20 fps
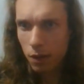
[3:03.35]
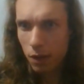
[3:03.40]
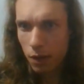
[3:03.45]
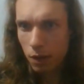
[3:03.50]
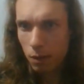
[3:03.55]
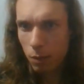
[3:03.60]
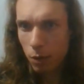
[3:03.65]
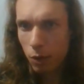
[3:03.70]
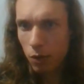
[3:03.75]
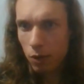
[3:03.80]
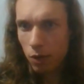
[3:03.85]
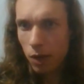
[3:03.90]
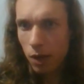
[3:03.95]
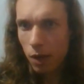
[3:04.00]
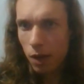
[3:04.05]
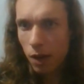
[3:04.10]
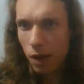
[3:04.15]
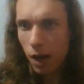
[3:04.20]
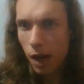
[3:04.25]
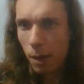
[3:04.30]
thing, because
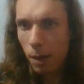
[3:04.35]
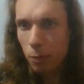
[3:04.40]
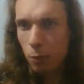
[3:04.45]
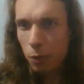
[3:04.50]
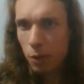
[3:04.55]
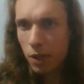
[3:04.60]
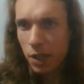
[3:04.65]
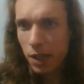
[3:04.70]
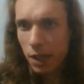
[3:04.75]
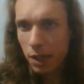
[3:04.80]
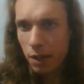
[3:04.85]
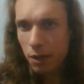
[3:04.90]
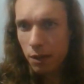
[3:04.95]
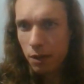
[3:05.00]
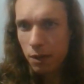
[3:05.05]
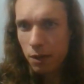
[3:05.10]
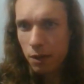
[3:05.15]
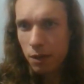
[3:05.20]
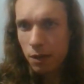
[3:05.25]
up to here,